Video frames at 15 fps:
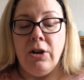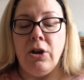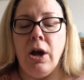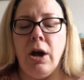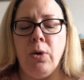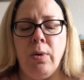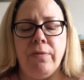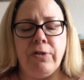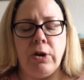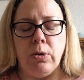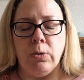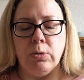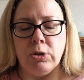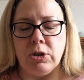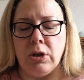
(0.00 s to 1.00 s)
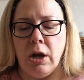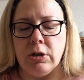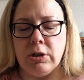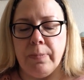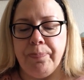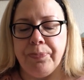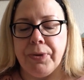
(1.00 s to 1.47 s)
No, of course
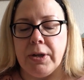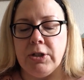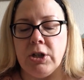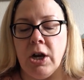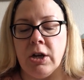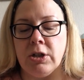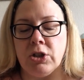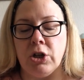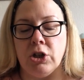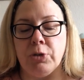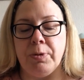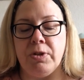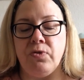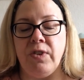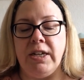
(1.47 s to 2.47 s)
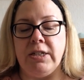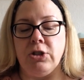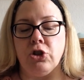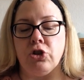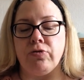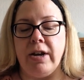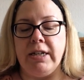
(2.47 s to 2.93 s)
not. Darkus got to his feet
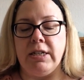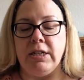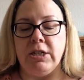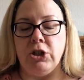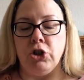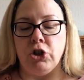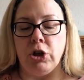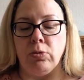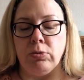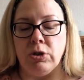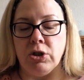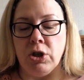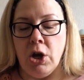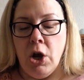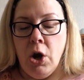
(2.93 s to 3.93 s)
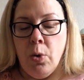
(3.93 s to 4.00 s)
and straightened his shoulders.